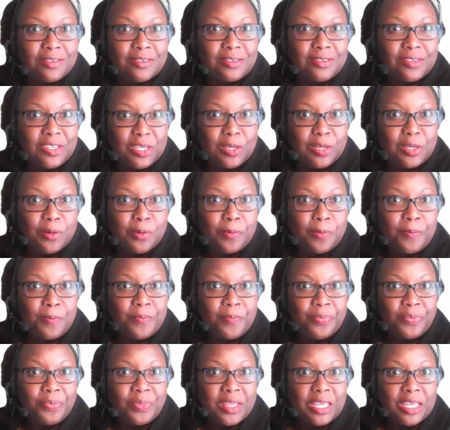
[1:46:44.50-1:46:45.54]

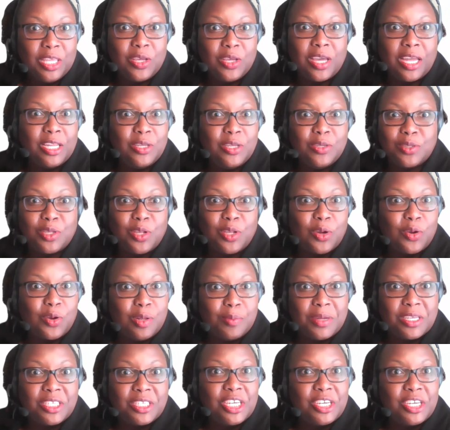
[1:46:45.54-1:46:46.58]
You can use local
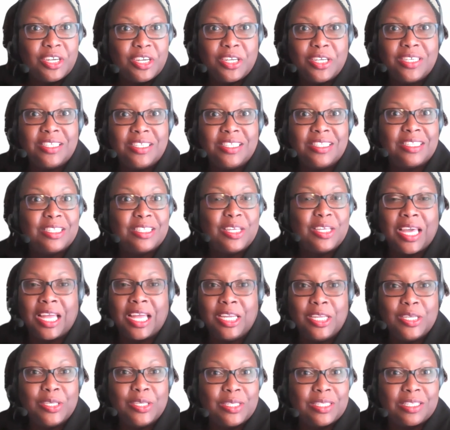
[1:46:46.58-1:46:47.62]
materials, you can
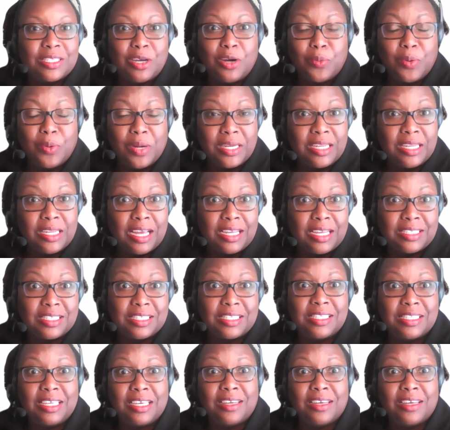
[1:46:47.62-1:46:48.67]
use already
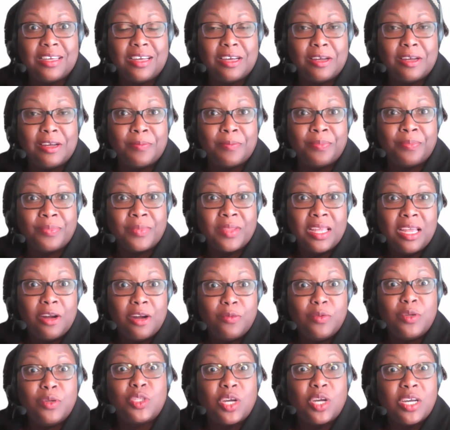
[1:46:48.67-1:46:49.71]
existing
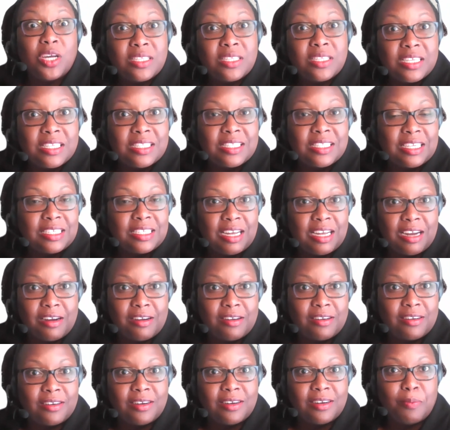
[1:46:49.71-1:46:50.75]
resources that
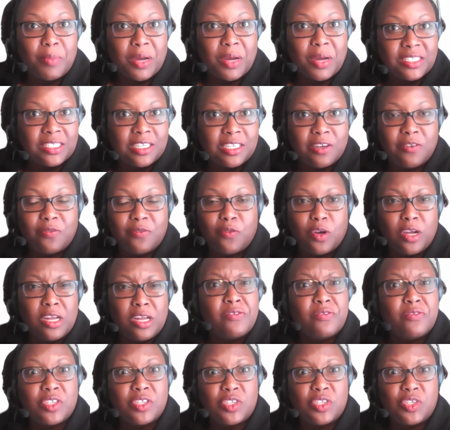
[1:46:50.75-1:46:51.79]
are budgeted for
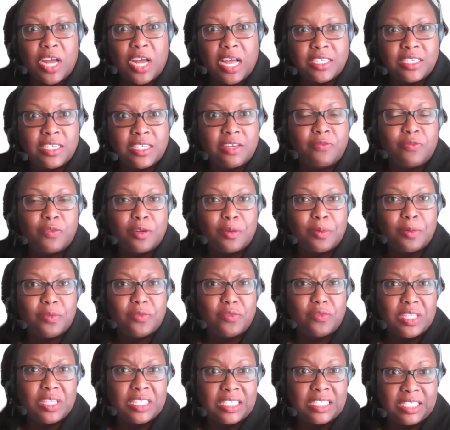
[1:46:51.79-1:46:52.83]
infrastructure for
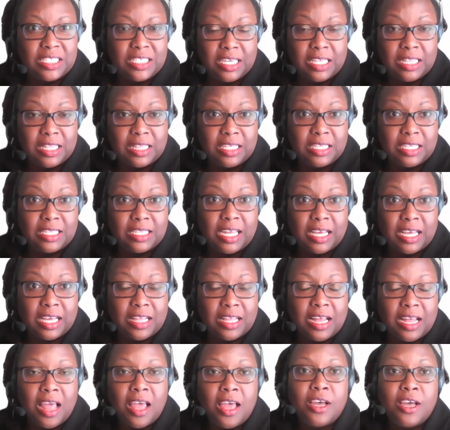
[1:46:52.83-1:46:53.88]
the city and things like
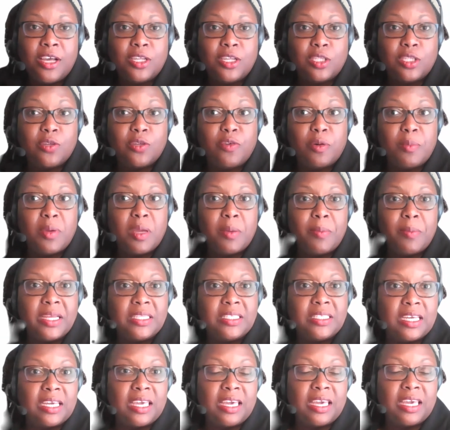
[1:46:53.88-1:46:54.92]
that. So for me, my
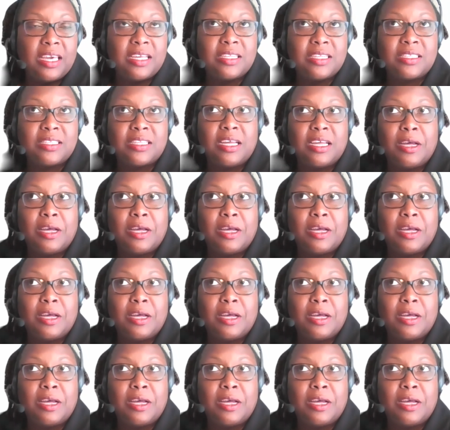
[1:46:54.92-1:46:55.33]
take is